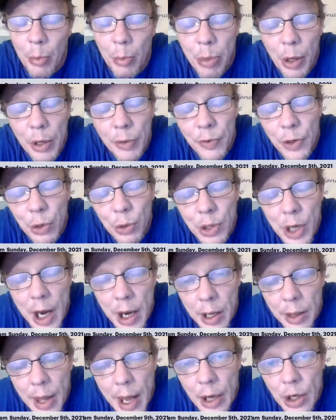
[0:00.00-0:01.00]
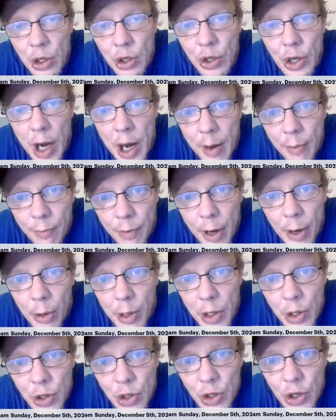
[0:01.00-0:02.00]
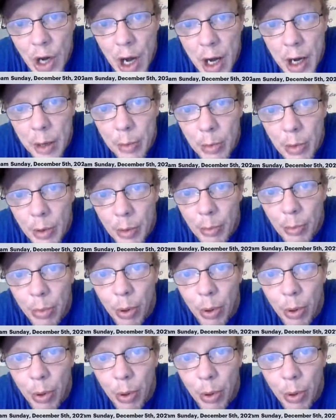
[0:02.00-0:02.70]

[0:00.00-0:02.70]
But if you take that very same